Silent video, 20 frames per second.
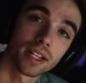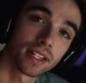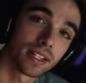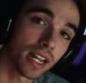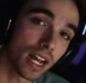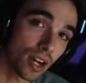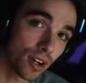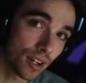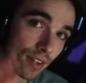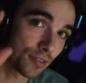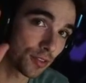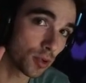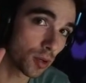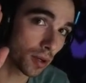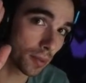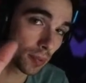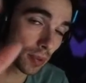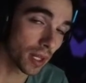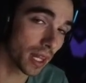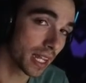Now, if you are
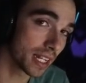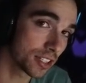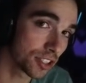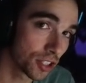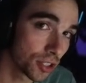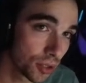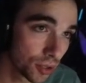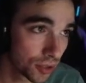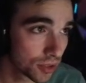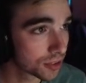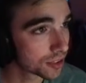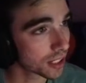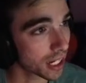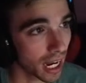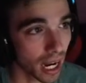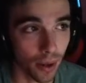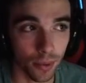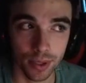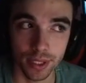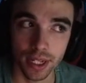playing 2s,
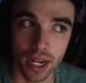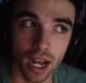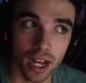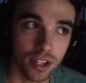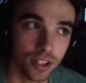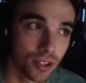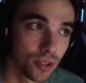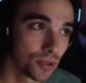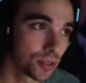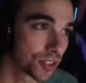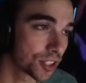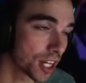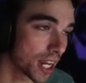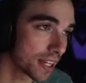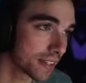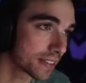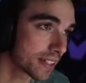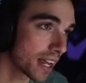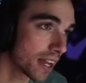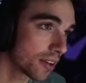I would not use
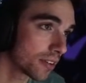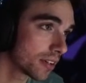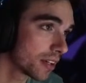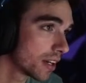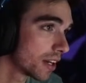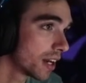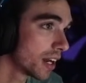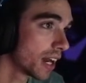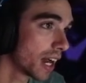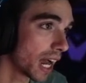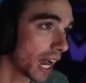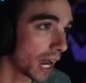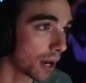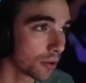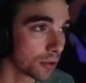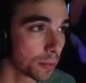Chase Down. I would